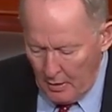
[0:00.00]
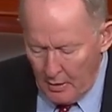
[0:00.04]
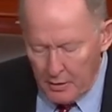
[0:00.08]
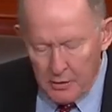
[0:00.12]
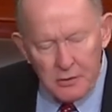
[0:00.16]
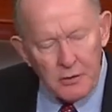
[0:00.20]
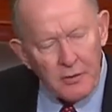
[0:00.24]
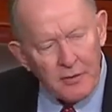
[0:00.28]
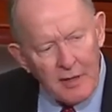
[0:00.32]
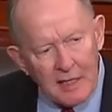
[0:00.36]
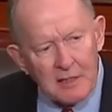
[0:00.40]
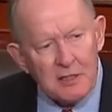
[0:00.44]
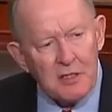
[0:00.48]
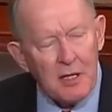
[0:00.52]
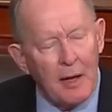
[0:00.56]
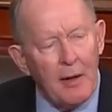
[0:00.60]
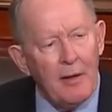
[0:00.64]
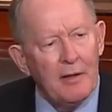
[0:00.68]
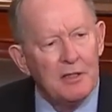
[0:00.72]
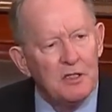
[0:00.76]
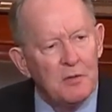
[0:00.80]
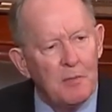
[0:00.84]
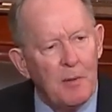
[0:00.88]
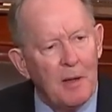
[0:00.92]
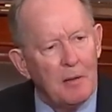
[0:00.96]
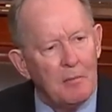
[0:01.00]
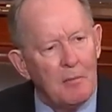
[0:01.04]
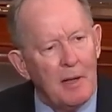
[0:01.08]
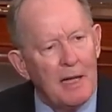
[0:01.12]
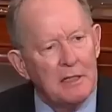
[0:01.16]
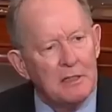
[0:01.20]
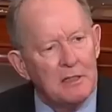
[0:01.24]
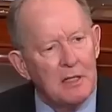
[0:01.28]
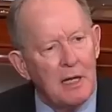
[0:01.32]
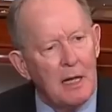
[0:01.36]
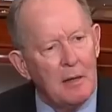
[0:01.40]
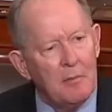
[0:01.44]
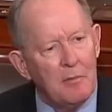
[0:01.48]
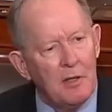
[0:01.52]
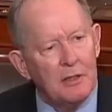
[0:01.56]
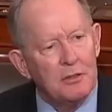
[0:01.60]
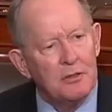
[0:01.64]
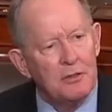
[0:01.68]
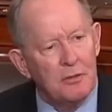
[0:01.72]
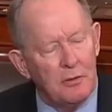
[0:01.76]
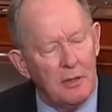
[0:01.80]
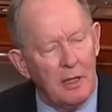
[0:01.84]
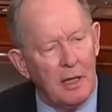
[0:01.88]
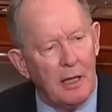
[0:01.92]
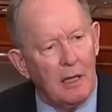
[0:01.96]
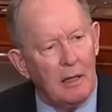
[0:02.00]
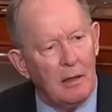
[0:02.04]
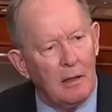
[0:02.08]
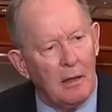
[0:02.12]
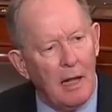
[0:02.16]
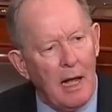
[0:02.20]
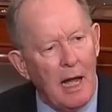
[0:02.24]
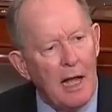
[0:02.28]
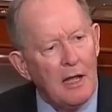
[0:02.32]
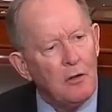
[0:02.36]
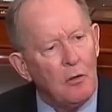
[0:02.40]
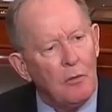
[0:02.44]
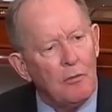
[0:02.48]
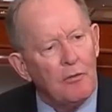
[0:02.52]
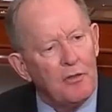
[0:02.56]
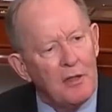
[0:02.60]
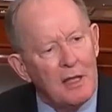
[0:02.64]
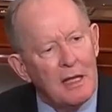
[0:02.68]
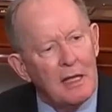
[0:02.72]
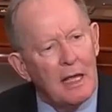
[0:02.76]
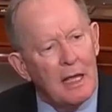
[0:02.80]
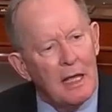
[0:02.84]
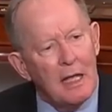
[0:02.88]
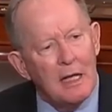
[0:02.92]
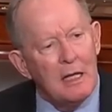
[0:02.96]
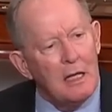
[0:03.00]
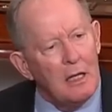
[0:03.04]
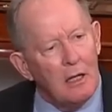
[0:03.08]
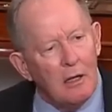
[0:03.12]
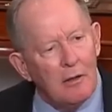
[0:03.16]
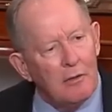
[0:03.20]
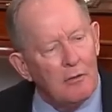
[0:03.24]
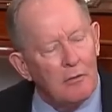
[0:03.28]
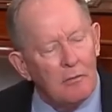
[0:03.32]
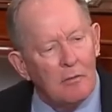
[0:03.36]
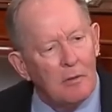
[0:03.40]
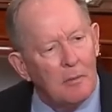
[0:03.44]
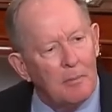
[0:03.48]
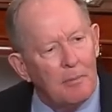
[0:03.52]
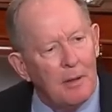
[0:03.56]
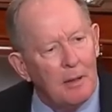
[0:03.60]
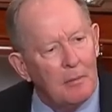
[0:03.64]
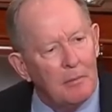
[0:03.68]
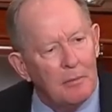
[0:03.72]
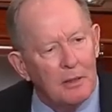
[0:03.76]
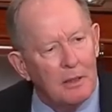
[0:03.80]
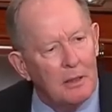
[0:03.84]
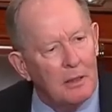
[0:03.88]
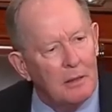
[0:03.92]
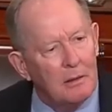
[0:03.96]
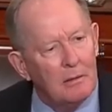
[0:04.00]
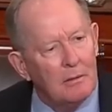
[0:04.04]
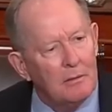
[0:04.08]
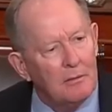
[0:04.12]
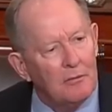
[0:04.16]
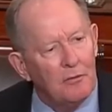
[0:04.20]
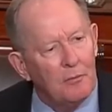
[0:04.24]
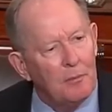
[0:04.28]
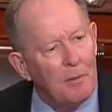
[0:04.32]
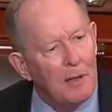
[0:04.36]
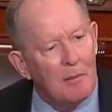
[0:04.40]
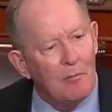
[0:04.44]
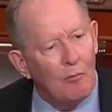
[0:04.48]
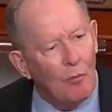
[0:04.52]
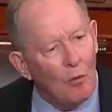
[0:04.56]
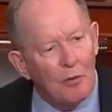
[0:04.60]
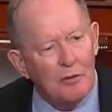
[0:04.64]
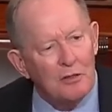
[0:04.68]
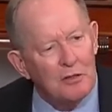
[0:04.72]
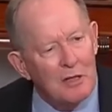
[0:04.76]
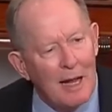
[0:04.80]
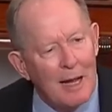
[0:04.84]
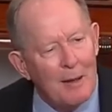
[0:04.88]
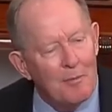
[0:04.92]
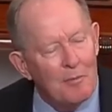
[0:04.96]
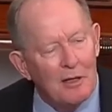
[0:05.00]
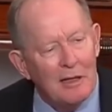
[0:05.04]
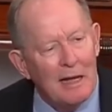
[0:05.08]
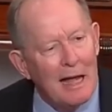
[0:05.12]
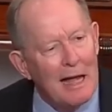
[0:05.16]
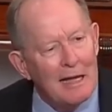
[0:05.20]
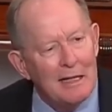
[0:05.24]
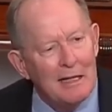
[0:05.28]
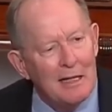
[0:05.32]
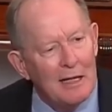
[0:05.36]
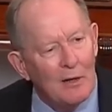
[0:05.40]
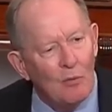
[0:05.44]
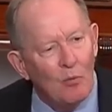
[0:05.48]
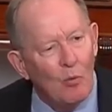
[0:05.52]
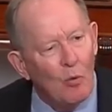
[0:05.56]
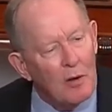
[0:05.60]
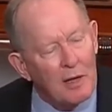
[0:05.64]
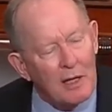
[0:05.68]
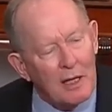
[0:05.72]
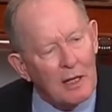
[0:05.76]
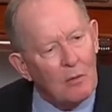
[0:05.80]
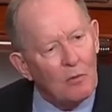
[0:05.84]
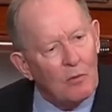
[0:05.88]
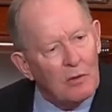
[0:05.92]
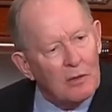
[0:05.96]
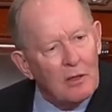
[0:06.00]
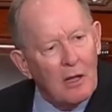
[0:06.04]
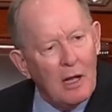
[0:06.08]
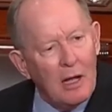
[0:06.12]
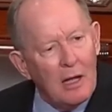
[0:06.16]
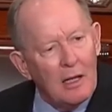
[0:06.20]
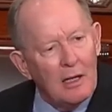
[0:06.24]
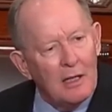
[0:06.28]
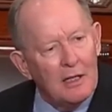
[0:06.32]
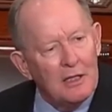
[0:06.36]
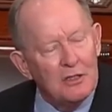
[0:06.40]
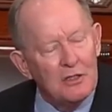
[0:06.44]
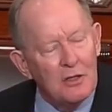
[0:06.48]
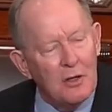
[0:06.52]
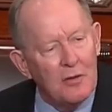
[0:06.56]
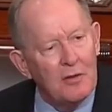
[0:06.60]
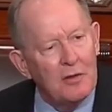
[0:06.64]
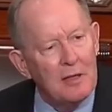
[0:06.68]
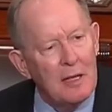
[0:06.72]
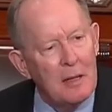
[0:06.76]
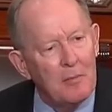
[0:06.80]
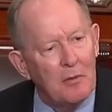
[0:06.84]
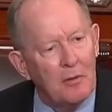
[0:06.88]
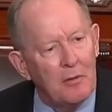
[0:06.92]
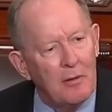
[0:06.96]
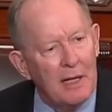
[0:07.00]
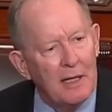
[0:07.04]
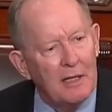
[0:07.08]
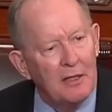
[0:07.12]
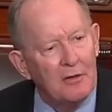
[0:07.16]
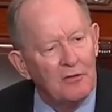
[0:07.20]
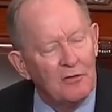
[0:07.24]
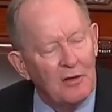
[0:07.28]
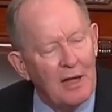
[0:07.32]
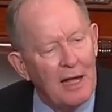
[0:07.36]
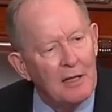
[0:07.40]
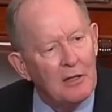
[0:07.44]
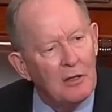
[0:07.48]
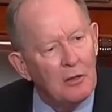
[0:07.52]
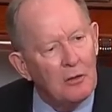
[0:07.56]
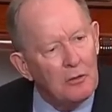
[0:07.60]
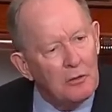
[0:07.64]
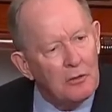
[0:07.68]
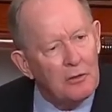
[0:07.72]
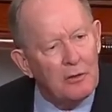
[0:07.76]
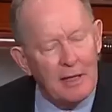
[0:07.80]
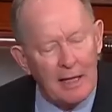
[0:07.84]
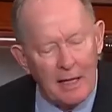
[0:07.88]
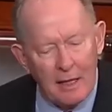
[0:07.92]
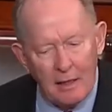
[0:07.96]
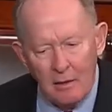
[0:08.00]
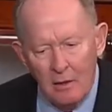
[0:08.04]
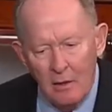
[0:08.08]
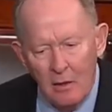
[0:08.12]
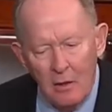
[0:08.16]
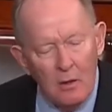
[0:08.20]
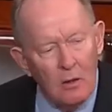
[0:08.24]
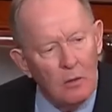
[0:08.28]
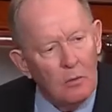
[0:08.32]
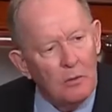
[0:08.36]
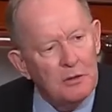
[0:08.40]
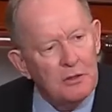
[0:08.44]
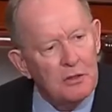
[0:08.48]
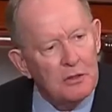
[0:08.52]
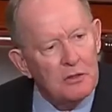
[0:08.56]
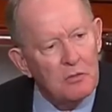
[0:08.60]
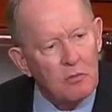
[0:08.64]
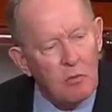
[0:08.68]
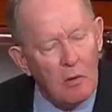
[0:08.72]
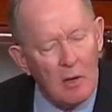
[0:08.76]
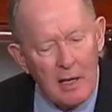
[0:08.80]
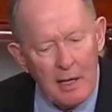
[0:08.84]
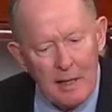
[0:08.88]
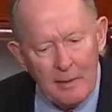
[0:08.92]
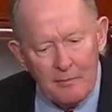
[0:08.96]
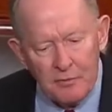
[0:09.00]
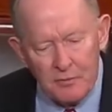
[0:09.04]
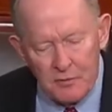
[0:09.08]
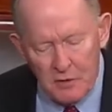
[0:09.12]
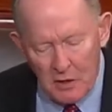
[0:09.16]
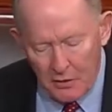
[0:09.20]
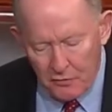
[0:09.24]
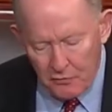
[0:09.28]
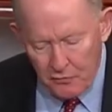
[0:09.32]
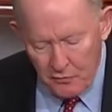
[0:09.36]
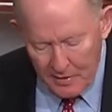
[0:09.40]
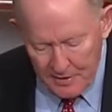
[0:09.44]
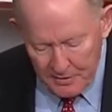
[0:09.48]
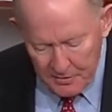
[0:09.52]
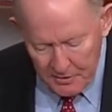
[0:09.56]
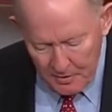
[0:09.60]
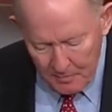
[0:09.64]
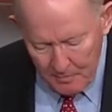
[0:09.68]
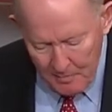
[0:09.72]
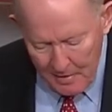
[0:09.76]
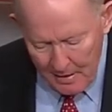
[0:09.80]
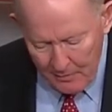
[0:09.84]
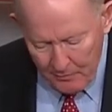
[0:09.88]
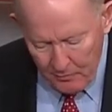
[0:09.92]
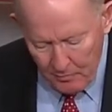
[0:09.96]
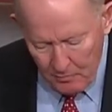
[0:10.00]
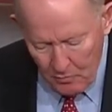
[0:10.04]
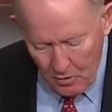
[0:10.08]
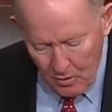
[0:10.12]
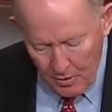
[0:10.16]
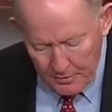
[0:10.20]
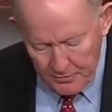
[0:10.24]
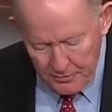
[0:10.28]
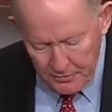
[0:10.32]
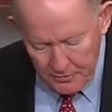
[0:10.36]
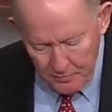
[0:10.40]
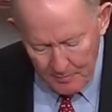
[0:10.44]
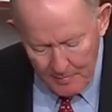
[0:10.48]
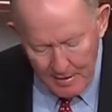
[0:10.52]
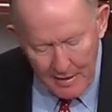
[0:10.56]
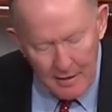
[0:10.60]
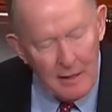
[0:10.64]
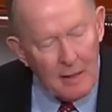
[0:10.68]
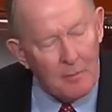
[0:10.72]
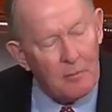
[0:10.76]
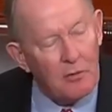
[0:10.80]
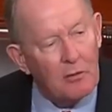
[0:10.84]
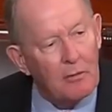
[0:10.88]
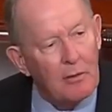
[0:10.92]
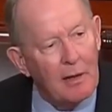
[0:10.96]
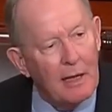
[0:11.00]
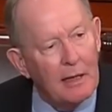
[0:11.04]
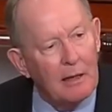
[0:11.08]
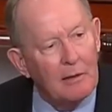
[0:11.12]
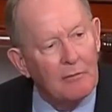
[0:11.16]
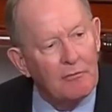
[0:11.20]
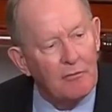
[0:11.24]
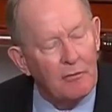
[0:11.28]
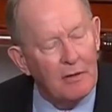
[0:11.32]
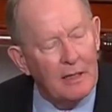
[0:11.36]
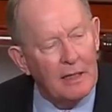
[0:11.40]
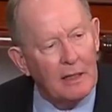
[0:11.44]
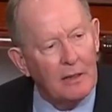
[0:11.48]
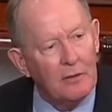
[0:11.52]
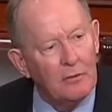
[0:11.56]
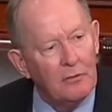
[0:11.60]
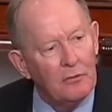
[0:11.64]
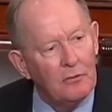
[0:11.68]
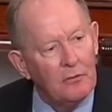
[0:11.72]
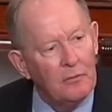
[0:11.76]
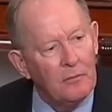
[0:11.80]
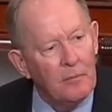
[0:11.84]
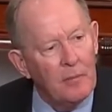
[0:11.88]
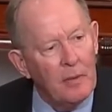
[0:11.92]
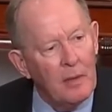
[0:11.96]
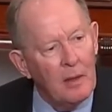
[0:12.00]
So that's how I spent my time yesterday. I don't think any other Republican spent more time than I did working with colleagues on the Democratic side to do that, which is why I'm addressing my remarks to my Democratic friends.